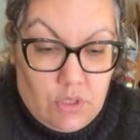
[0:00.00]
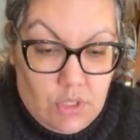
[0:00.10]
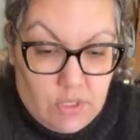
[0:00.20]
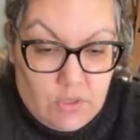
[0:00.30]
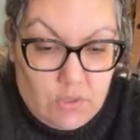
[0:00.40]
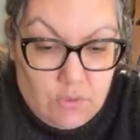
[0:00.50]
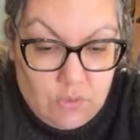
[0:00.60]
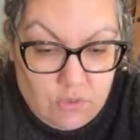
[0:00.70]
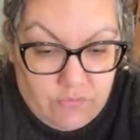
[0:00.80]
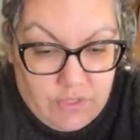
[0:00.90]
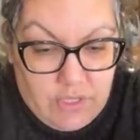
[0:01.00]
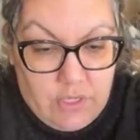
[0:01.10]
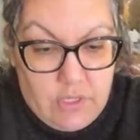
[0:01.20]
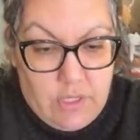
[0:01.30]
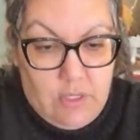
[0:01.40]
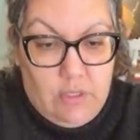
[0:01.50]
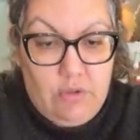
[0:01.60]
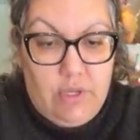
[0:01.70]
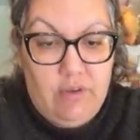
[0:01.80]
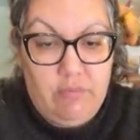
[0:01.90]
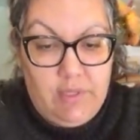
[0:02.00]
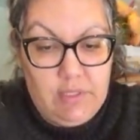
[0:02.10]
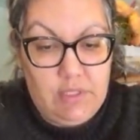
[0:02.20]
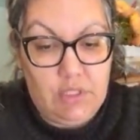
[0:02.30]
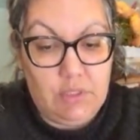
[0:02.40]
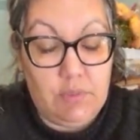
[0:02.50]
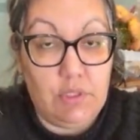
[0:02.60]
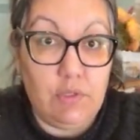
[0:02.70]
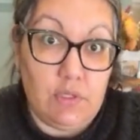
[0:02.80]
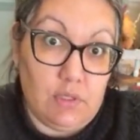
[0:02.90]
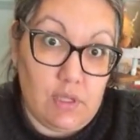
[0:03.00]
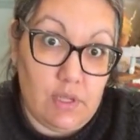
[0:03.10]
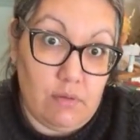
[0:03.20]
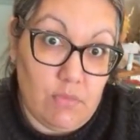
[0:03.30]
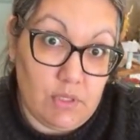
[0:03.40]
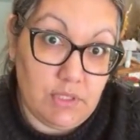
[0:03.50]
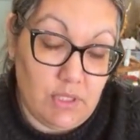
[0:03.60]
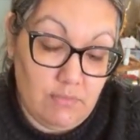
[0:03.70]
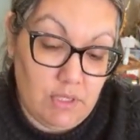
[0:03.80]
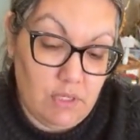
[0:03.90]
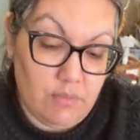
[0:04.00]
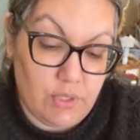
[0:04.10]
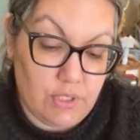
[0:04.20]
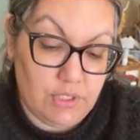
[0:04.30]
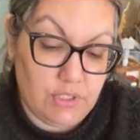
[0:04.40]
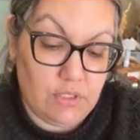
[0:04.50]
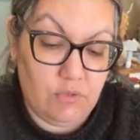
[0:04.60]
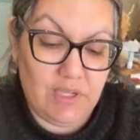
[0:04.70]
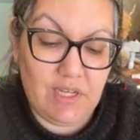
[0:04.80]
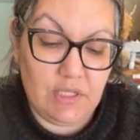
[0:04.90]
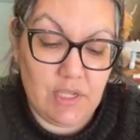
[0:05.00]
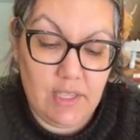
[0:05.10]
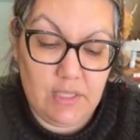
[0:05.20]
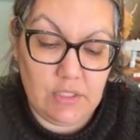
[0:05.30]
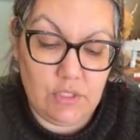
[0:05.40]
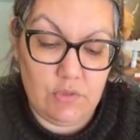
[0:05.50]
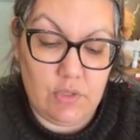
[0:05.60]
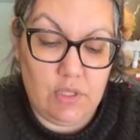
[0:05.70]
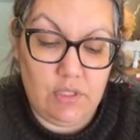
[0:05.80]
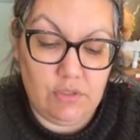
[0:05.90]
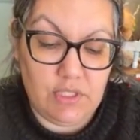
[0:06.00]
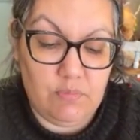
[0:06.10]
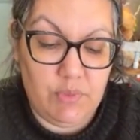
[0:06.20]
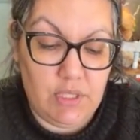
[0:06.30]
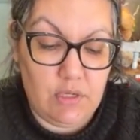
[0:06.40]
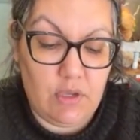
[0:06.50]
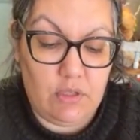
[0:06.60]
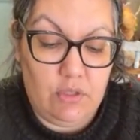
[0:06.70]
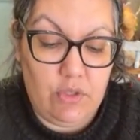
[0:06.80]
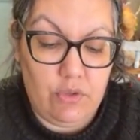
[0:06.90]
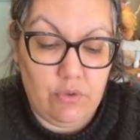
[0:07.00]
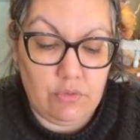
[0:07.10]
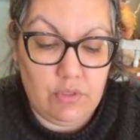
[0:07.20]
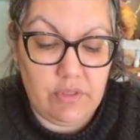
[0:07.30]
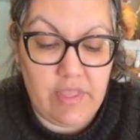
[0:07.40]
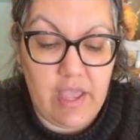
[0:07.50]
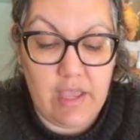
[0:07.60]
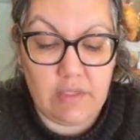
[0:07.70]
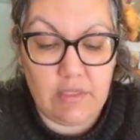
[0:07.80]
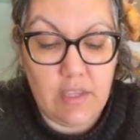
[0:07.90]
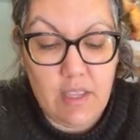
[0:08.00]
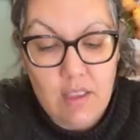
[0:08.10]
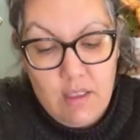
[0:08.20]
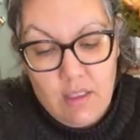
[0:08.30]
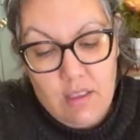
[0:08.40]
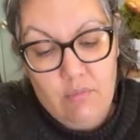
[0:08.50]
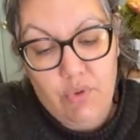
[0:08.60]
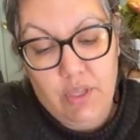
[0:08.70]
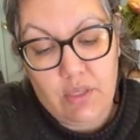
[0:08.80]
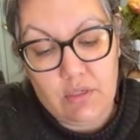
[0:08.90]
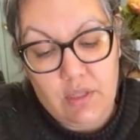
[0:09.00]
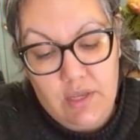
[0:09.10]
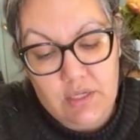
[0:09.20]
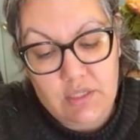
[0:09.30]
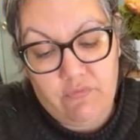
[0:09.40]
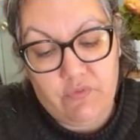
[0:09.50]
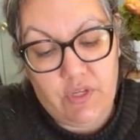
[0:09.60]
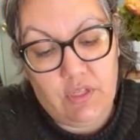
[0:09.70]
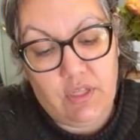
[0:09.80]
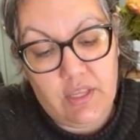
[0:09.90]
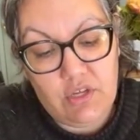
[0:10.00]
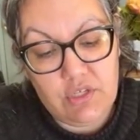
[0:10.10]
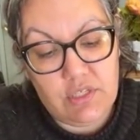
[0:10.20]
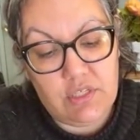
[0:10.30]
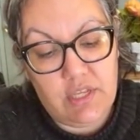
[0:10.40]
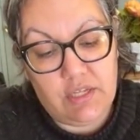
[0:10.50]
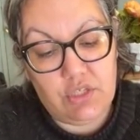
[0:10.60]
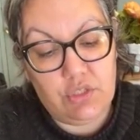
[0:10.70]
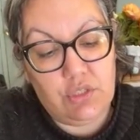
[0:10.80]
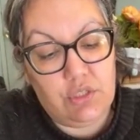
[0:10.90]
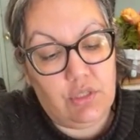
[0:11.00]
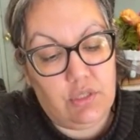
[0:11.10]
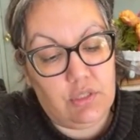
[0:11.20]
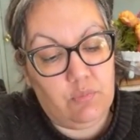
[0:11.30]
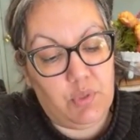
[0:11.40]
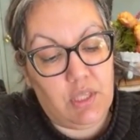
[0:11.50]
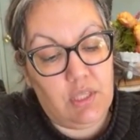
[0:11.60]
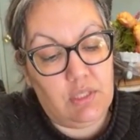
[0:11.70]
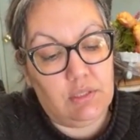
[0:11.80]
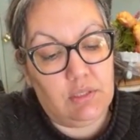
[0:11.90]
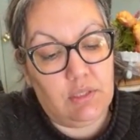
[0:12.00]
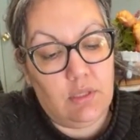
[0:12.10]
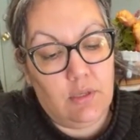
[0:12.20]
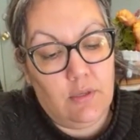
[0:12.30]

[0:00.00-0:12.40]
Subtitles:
Nicole over there at Creative Place? And she's been doing a lot of multimedia projects. So we're going to kind of do a little spin on that and bring in a lot of different layers and textures to this piece.